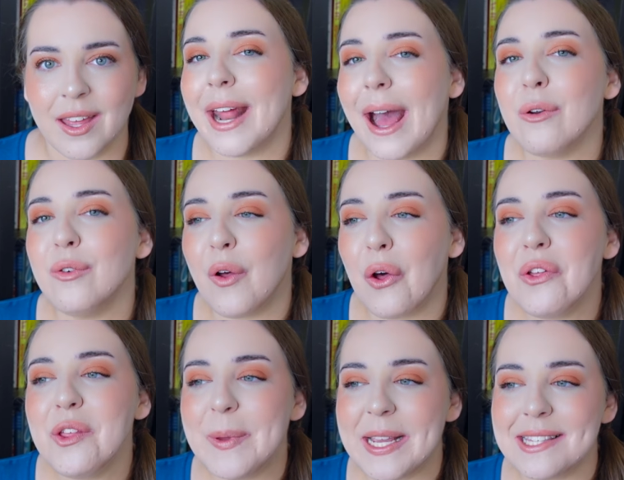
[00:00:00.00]
But out of all
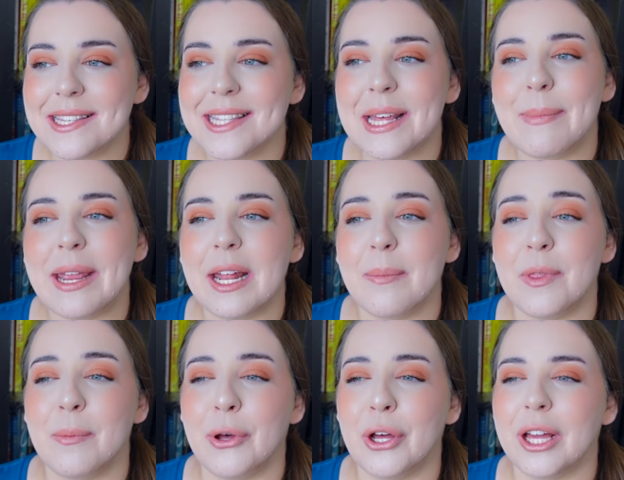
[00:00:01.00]
the pieces that made up
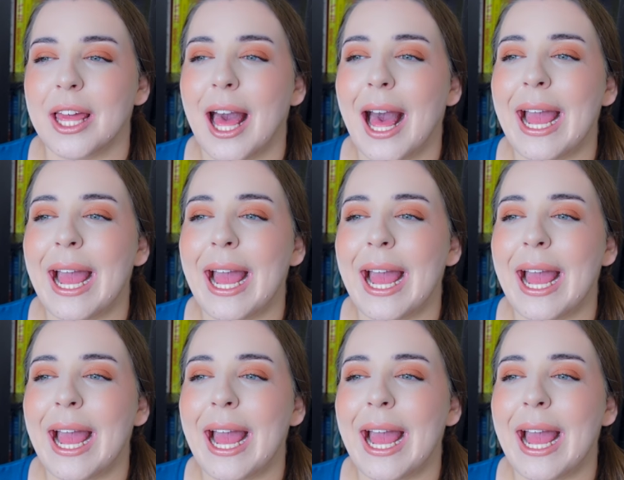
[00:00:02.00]
the book,